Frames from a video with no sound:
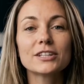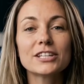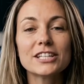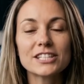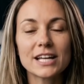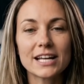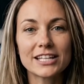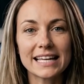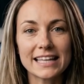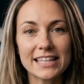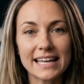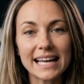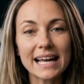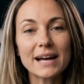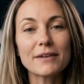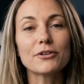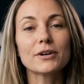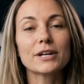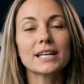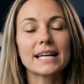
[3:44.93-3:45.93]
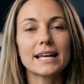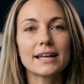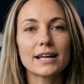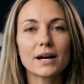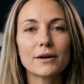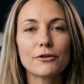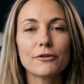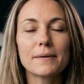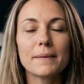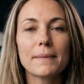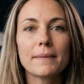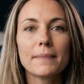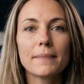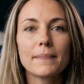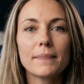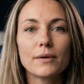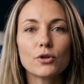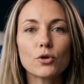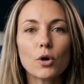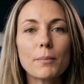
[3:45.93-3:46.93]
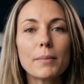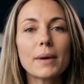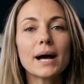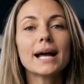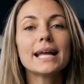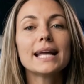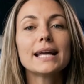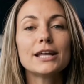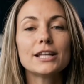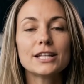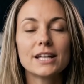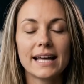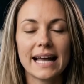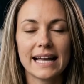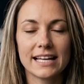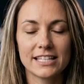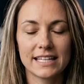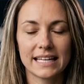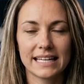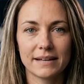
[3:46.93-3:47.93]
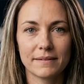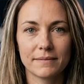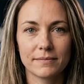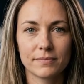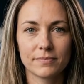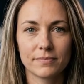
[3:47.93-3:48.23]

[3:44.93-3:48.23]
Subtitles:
studied carefully enough to apply it correctly.